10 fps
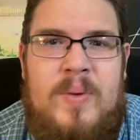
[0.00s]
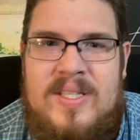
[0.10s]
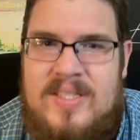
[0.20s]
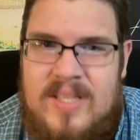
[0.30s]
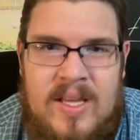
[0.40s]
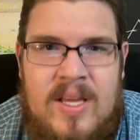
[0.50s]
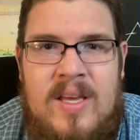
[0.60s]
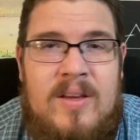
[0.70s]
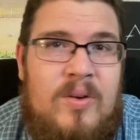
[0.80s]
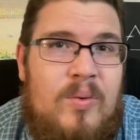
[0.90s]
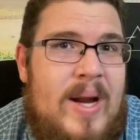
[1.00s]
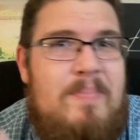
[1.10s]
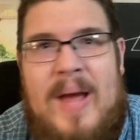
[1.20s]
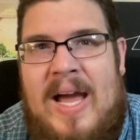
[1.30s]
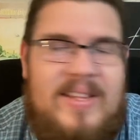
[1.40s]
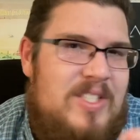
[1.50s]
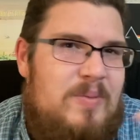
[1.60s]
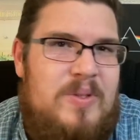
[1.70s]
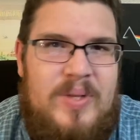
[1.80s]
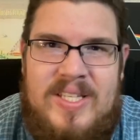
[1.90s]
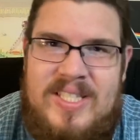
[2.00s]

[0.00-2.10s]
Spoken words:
And it's a great balance between